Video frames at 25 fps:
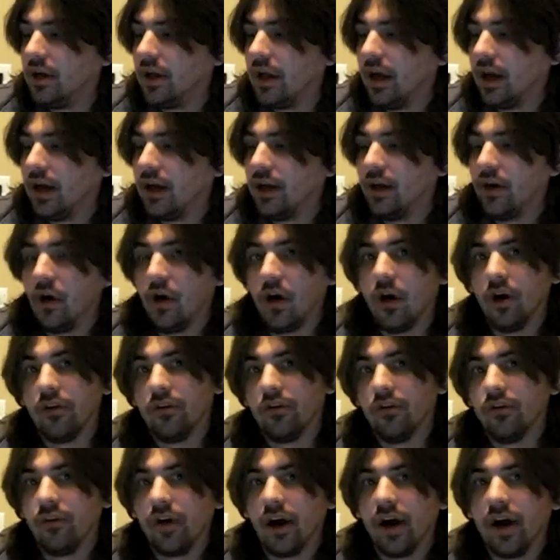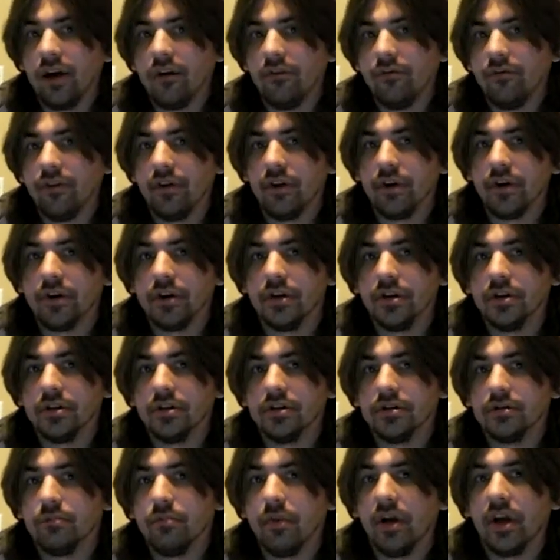that all 5
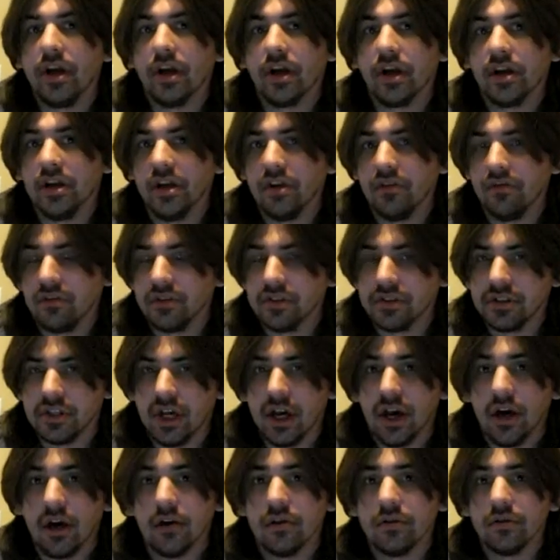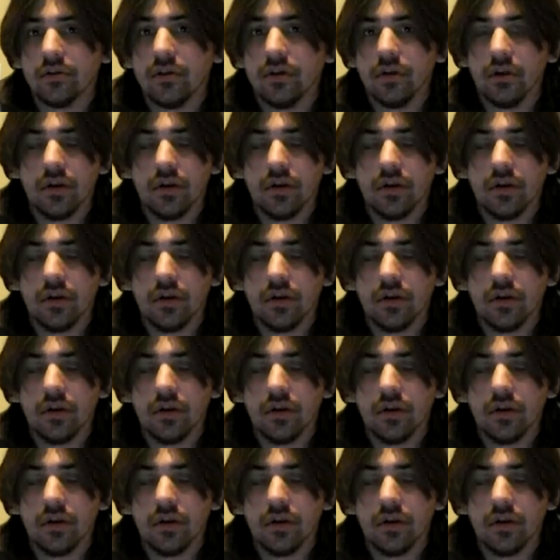fingers make a different sound.